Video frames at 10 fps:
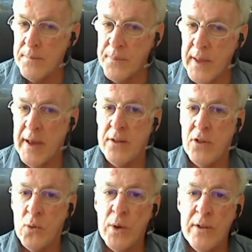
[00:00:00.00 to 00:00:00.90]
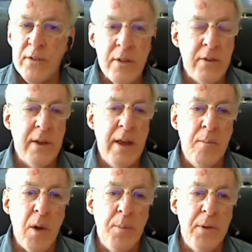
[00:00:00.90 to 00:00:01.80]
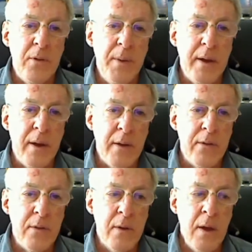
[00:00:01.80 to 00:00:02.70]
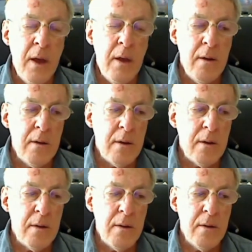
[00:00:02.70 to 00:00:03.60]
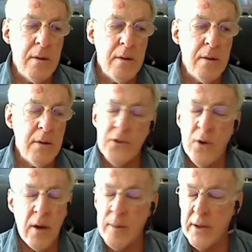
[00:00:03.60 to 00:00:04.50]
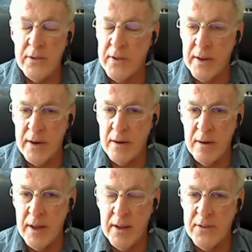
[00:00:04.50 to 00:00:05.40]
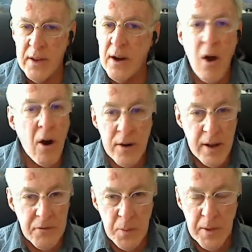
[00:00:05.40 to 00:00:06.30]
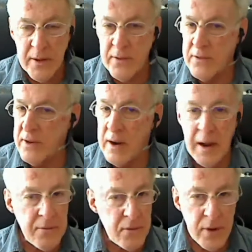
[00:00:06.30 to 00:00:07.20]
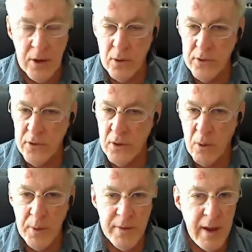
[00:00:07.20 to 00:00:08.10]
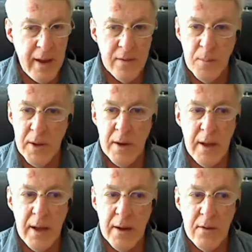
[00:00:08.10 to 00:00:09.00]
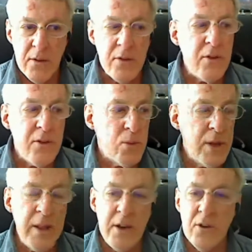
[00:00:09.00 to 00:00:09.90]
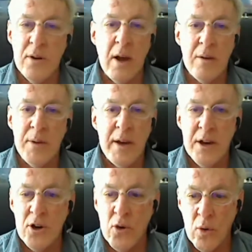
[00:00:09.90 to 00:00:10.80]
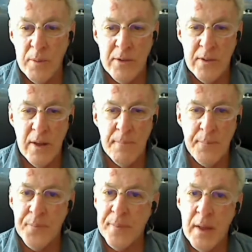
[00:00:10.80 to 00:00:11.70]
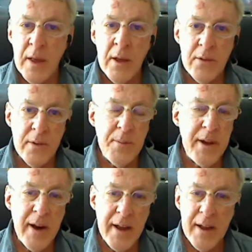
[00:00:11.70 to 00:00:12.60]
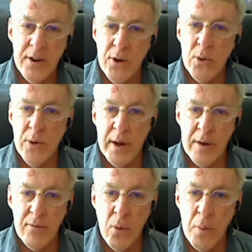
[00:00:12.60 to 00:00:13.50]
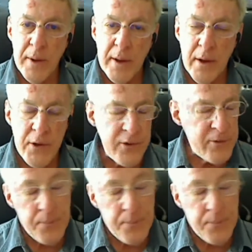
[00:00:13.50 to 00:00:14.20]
And the reason this came up is because astronomy is in art every place. It's in every culture, always has been. And this has really turned out to be an enormous thing, something that I get no credit for, because